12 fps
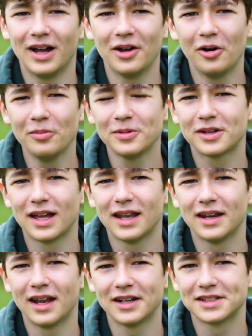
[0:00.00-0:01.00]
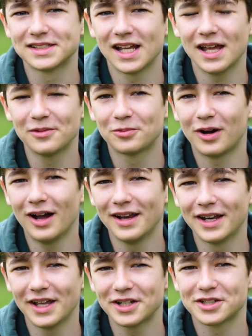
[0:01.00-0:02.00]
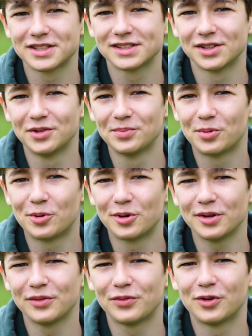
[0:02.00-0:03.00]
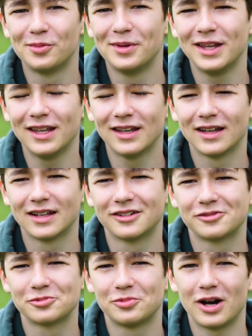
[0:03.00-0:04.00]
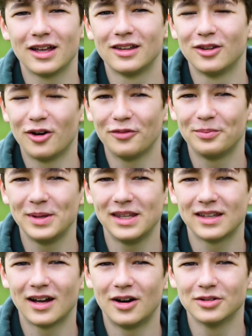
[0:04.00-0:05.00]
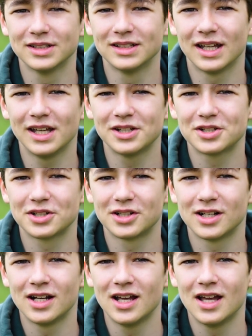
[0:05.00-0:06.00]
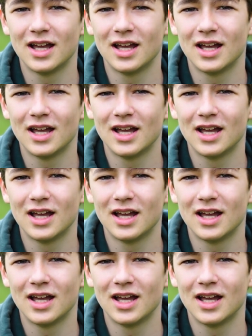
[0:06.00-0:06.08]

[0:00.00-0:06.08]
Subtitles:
hope you can understand why nature is so important for me and why I love being out in nature.